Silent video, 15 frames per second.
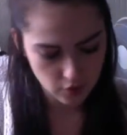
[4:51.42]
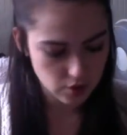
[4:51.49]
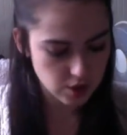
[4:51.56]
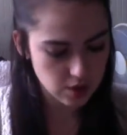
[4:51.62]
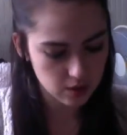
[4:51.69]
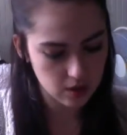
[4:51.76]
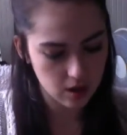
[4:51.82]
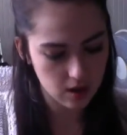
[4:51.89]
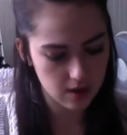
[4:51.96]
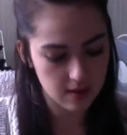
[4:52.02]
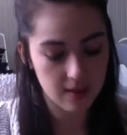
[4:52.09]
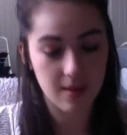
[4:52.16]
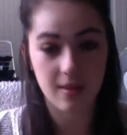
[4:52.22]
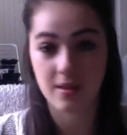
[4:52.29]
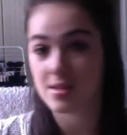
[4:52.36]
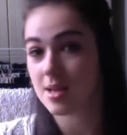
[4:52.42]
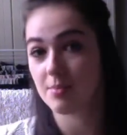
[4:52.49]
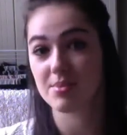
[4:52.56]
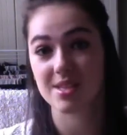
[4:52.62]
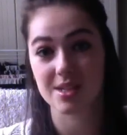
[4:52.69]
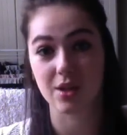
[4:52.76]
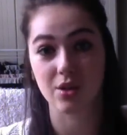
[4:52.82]
also got, I'm
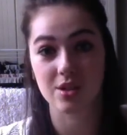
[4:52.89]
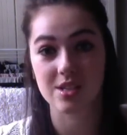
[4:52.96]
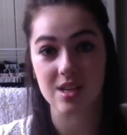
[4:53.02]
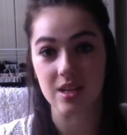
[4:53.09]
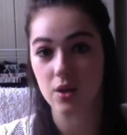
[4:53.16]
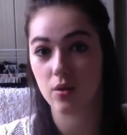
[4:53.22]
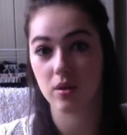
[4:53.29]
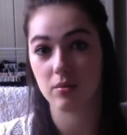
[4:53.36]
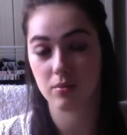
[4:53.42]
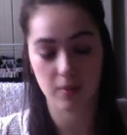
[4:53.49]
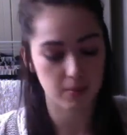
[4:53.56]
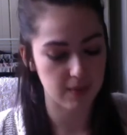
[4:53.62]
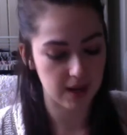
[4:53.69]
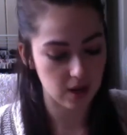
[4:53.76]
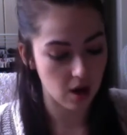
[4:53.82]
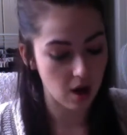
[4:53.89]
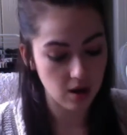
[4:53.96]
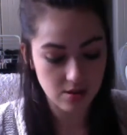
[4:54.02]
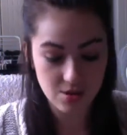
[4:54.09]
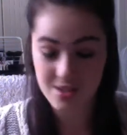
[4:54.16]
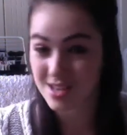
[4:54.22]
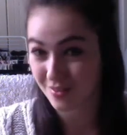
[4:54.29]
still continuing with my
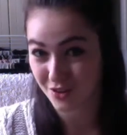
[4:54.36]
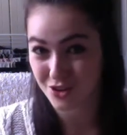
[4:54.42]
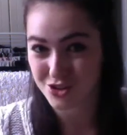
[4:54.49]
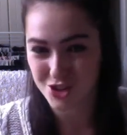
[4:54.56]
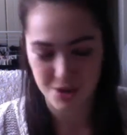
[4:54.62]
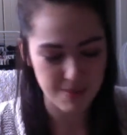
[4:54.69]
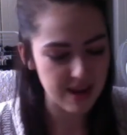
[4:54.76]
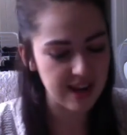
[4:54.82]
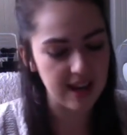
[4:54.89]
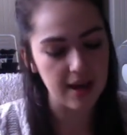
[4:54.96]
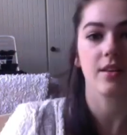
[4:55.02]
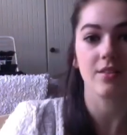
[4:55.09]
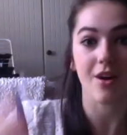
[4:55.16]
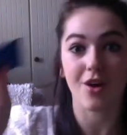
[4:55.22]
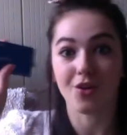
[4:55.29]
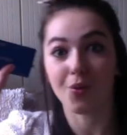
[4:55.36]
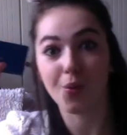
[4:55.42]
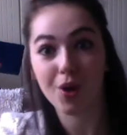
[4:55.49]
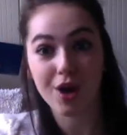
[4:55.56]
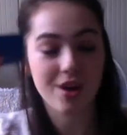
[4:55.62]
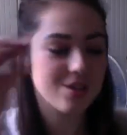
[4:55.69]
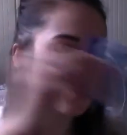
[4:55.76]
cards because I've got so many. So I've got the
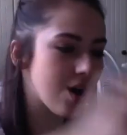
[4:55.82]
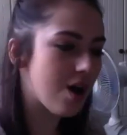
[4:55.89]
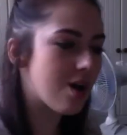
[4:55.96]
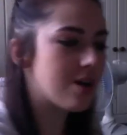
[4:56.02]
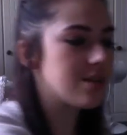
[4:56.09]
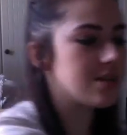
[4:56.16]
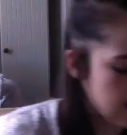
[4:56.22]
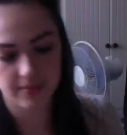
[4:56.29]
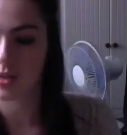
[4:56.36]
works card.